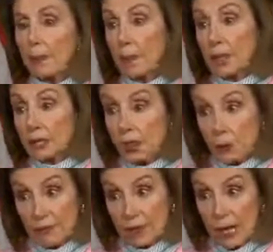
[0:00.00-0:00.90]
them going
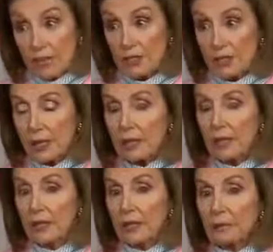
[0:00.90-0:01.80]
to
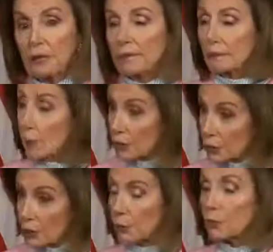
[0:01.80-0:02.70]
Afghanistan, but even going
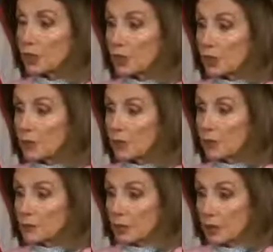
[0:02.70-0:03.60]
to the region
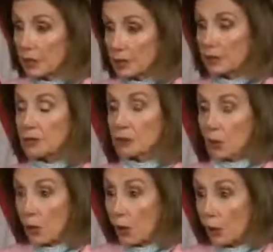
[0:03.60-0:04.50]
because there's a
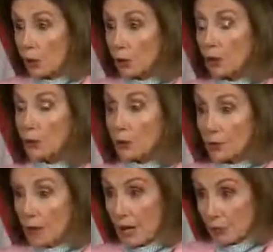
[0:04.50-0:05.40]
call
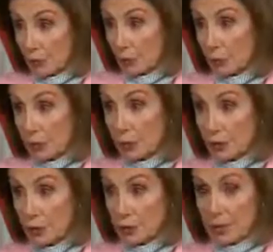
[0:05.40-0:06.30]
on our
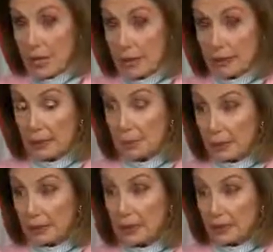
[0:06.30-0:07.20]
resources diplomatically,
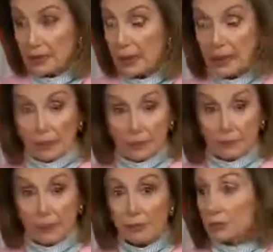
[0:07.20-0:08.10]
politically, uh,
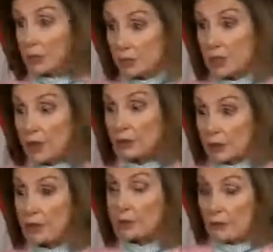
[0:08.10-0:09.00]
um,
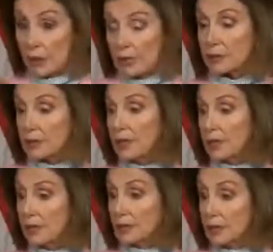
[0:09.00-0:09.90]
militarily, and the rest
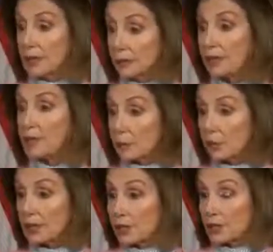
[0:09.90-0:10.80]
uh, in the
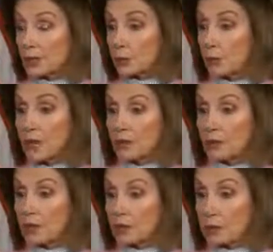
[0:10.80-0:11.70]
region as
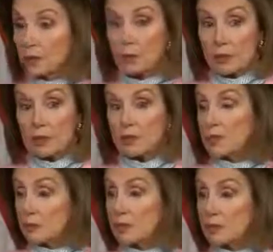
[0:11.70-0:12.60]
well. So this
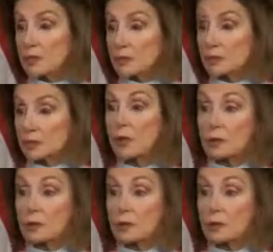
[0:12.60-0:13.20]
this is